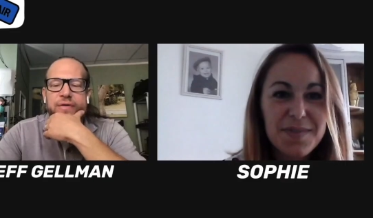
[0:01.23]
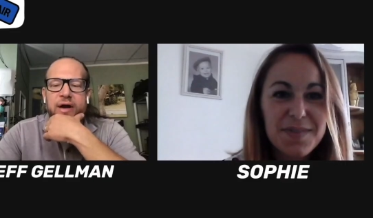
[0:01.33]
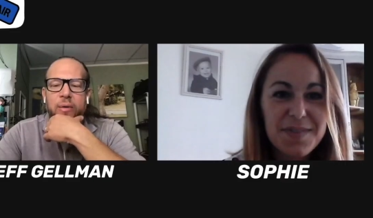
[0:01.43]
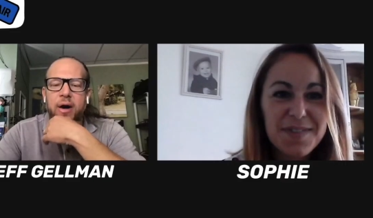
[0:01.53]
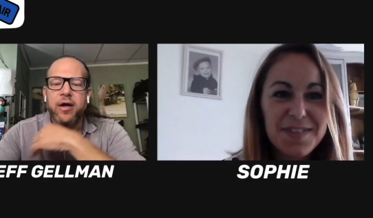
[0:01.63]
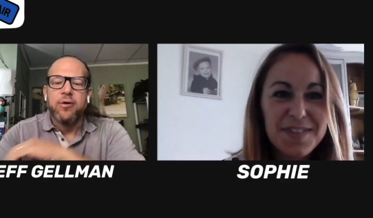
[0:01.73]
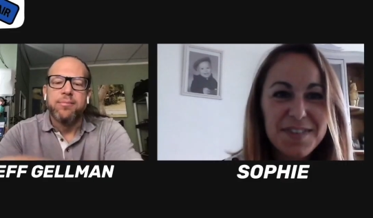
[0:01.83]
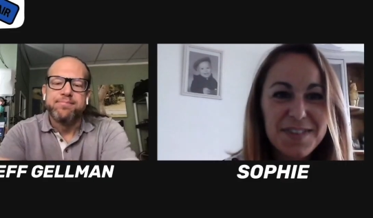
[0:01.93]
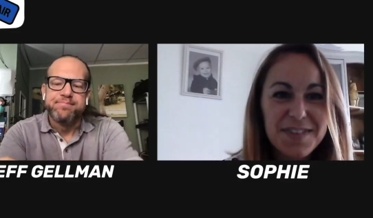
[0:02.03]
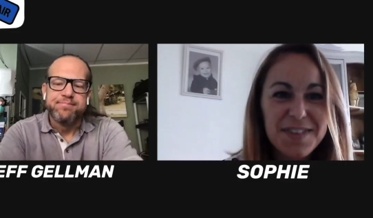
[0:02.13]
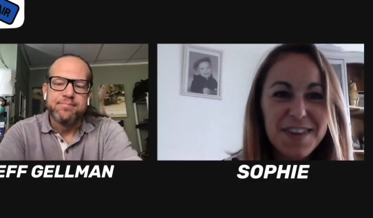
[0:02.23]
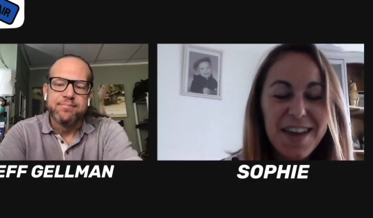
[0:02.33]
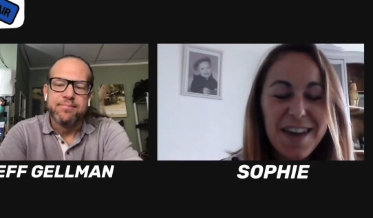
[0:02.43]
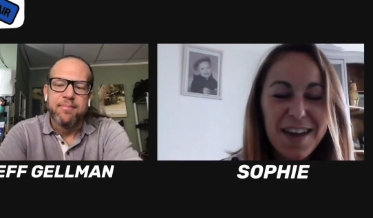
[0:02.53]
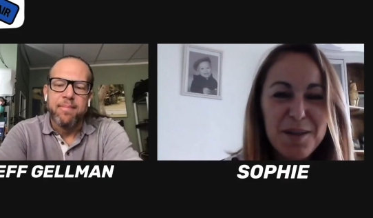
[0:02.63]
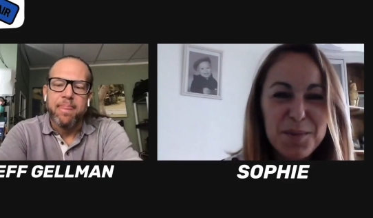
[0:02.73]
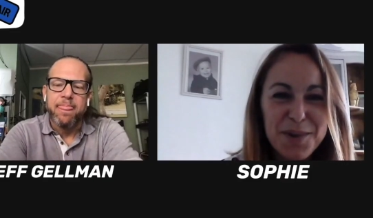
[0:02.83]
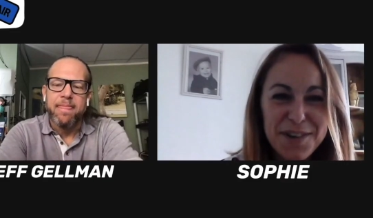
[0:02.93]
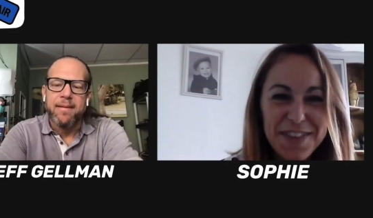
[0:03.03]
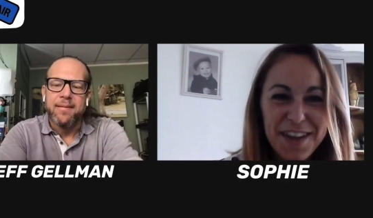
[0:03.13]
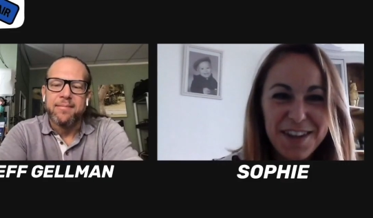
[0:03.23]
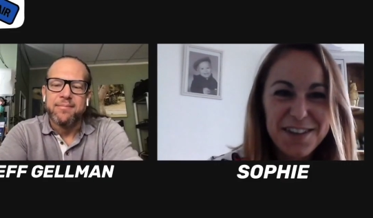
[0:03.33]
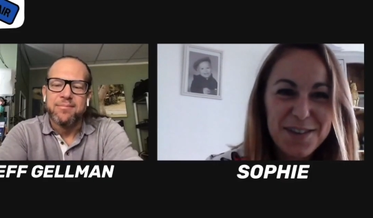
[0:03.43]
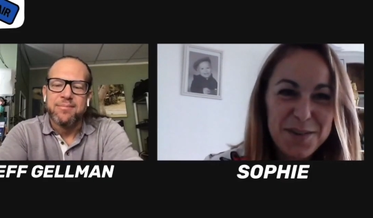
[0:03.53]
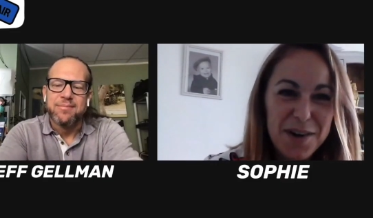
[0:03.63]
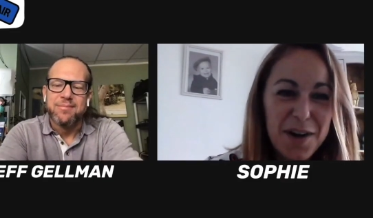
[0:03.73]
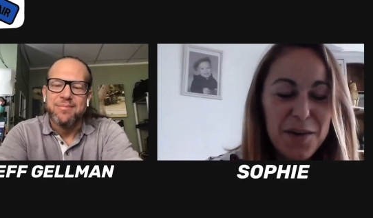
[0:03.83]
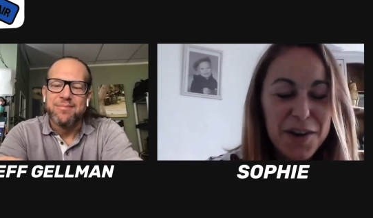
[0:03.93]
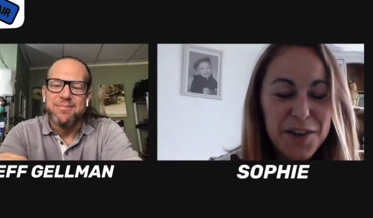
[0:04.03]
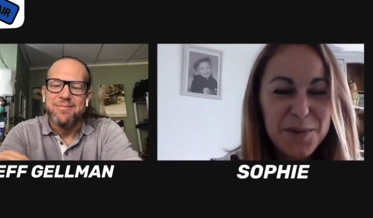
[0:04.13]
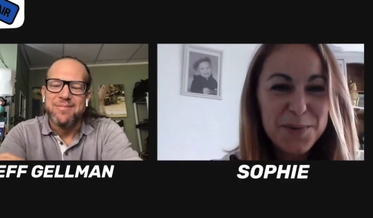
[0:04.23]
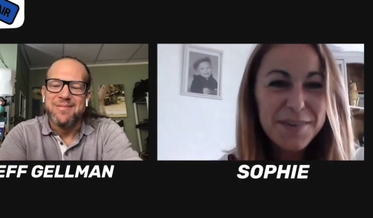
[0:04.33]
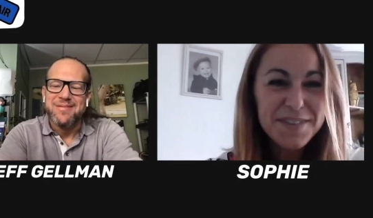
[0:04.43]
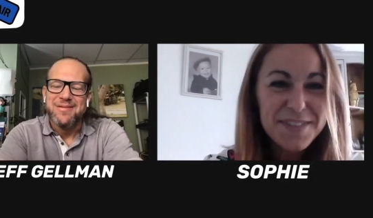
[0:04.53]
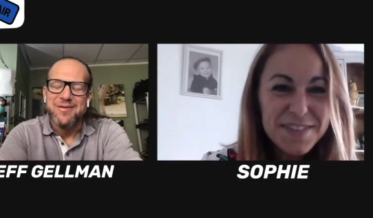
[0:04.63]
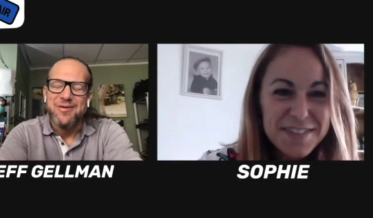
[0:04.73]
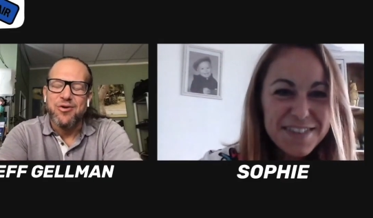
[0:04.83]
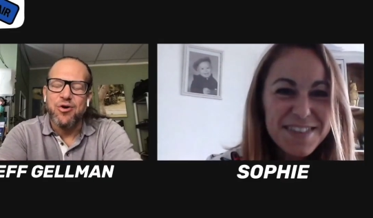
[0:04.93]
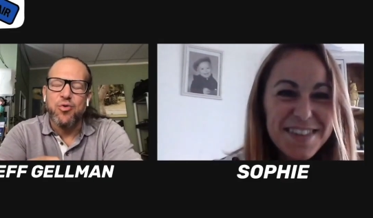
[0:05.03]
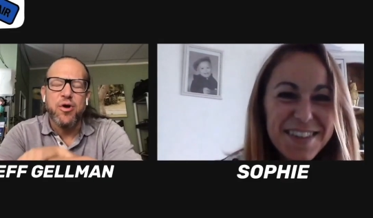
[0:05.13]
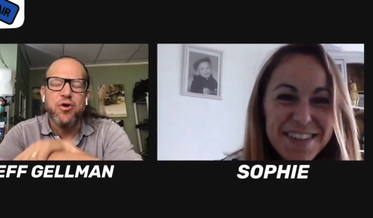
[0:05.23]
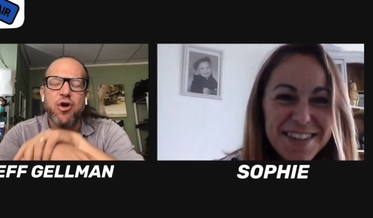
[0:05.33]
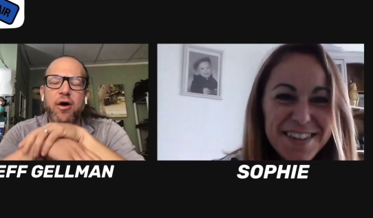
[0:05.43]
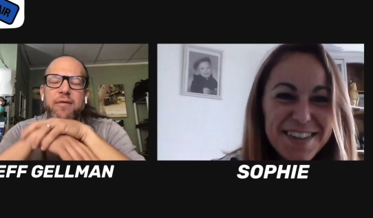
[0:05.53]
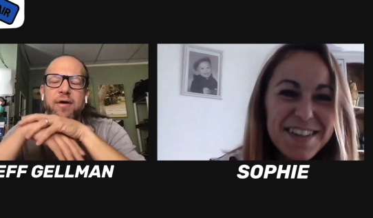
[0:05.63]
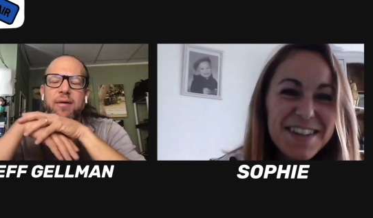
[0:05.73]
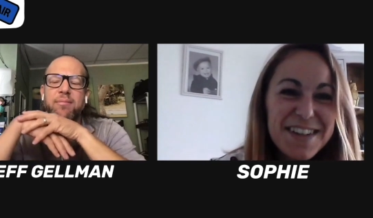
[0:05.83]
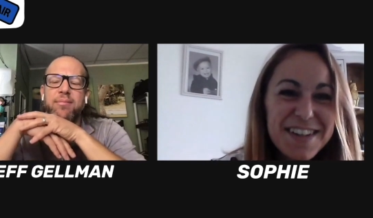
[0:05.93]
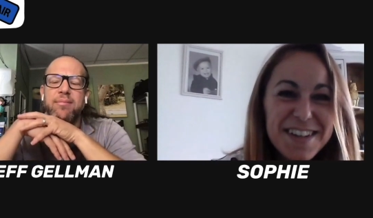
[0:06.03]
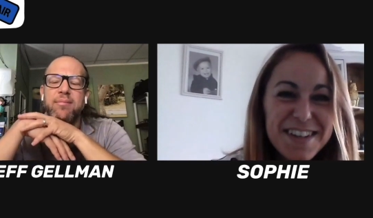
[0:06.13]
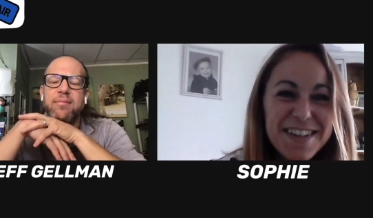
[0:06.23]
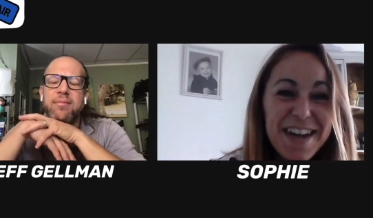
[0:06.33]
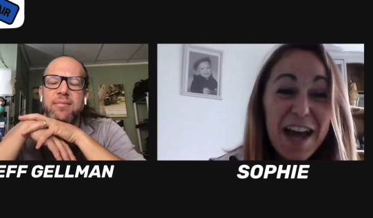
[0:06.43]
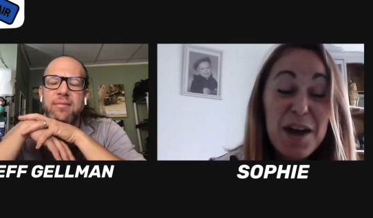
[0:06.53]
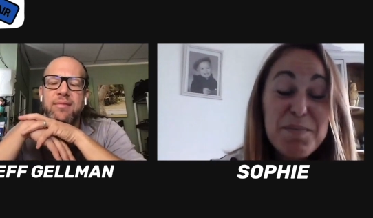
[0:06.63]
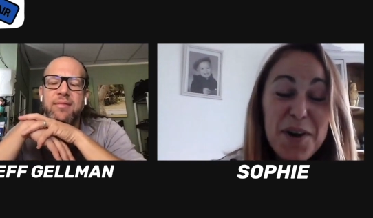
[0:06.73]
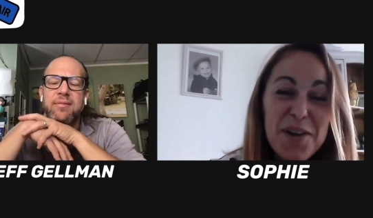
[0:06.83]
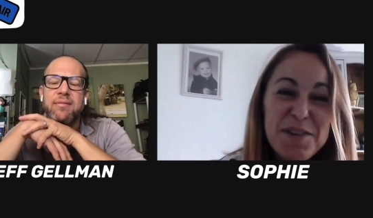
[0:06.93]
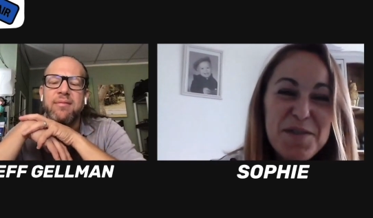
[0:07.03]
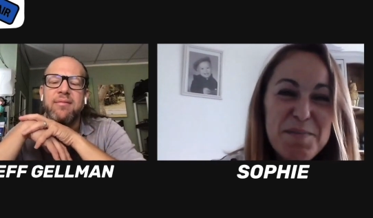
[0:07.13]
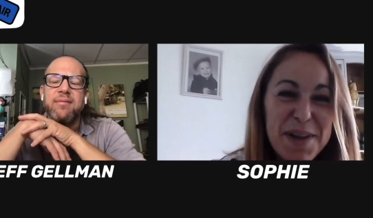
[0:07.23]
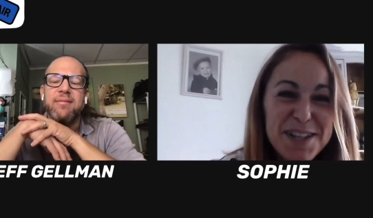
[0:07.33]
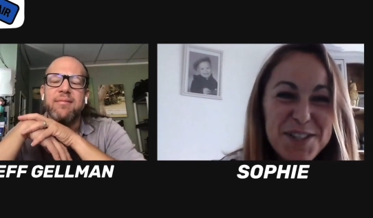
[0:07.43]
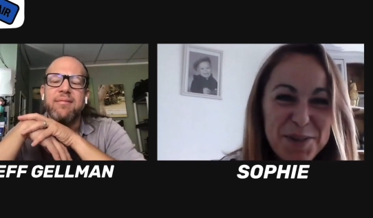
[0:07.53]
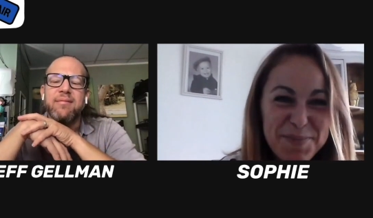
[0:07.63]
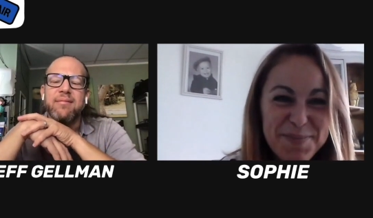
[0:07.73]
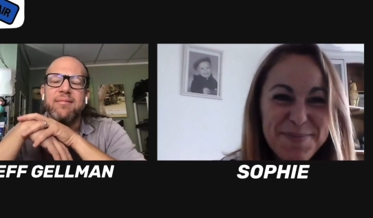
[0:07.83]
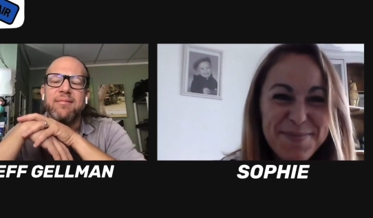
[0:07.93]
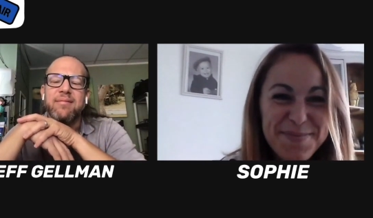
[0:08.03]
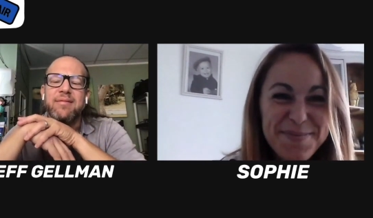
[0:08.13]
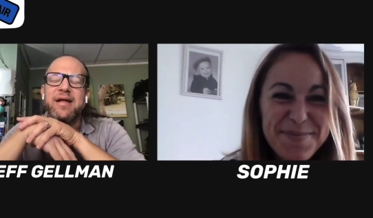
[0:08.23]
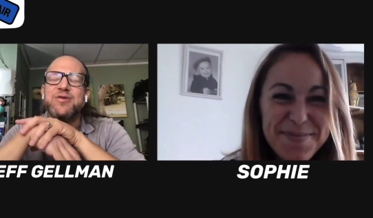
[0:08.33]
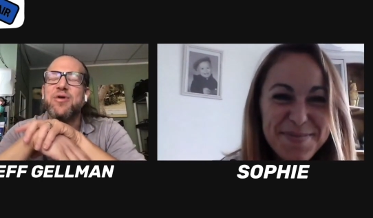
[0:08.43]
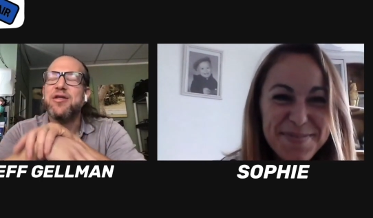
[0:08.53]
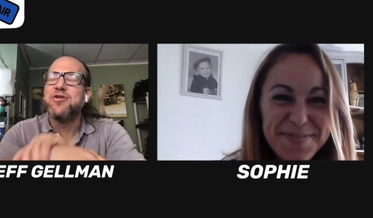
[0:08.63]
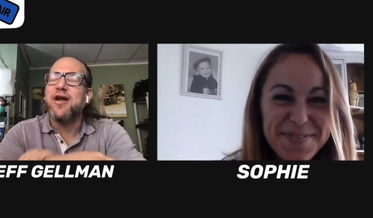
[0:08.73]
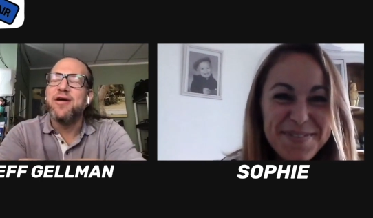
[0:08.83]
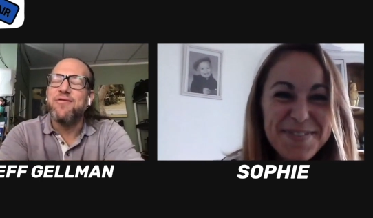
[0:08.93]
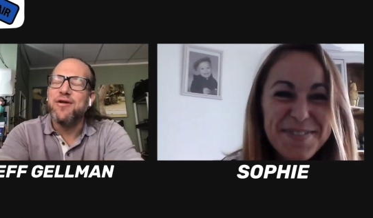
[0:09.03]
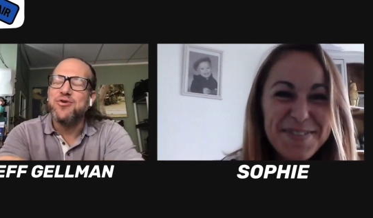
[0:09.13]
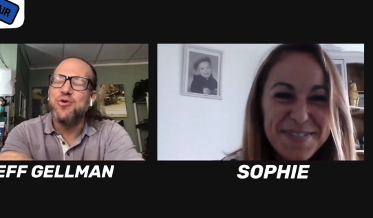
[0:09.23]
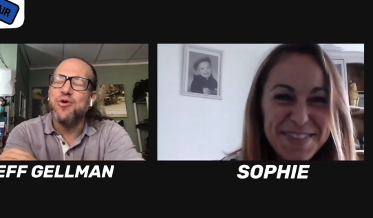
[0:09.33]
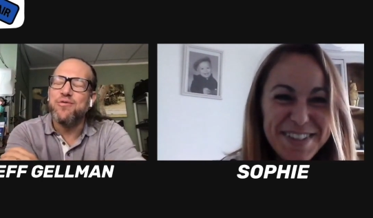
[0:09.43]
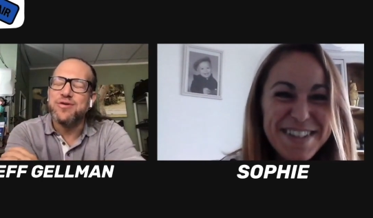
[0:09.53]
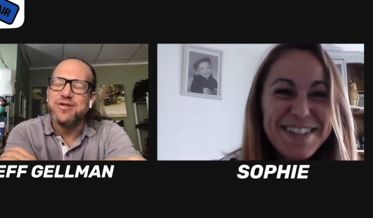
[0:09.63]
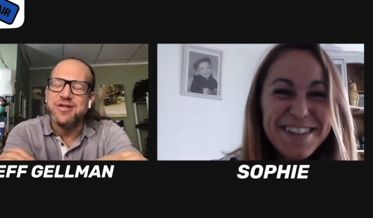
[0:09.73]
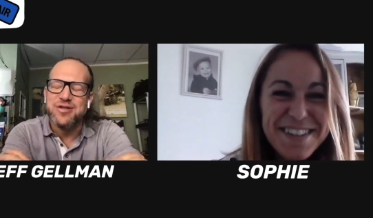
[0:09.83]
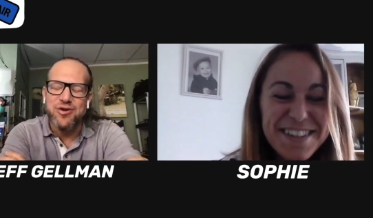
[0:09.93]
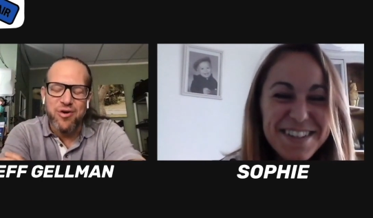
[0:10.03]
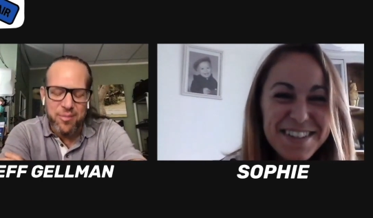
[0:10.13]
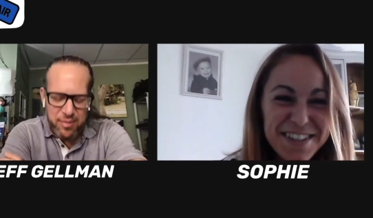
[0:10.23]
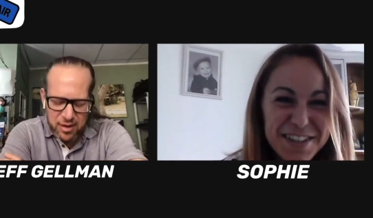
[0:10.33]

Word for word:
Speaker 1: How are you?
Speaker 2: I'm good, thank you. How are you?
Speaker 1: Good. Where are you calling from?
Speaker 2: I'm calling from Belgium.
Speaker 1: That's what I thought. I thought you were overseas in Europe.